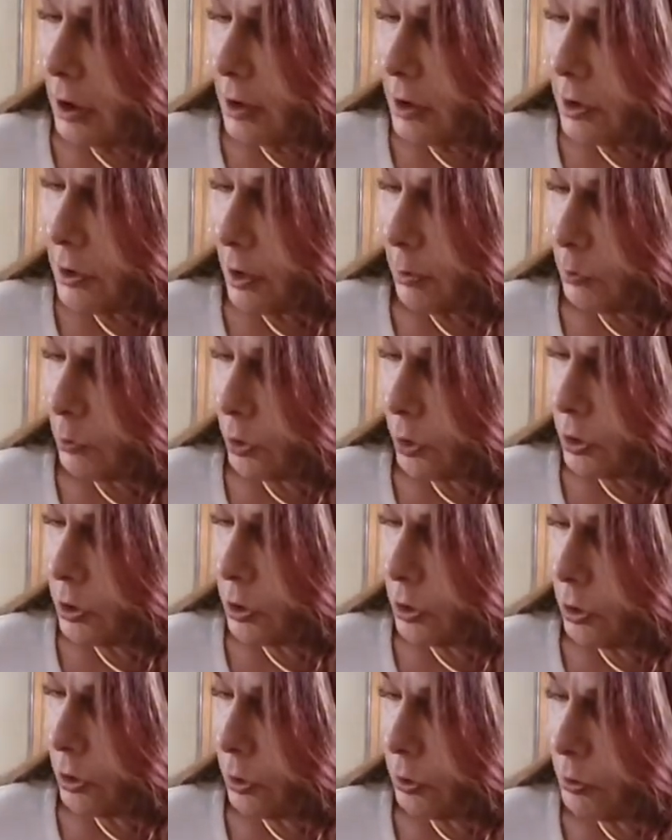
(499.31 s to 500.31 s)
So I'm going to
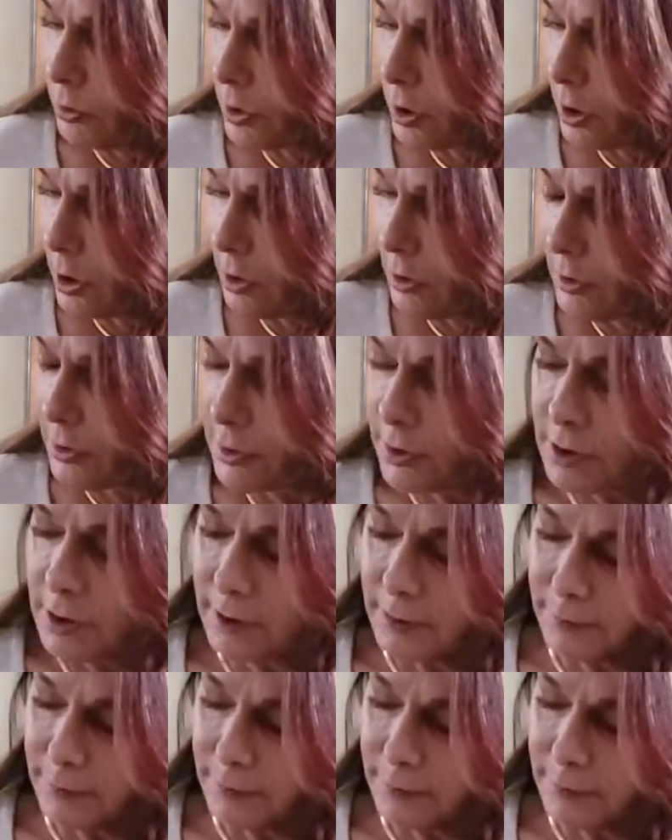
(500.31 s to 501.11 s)
use this.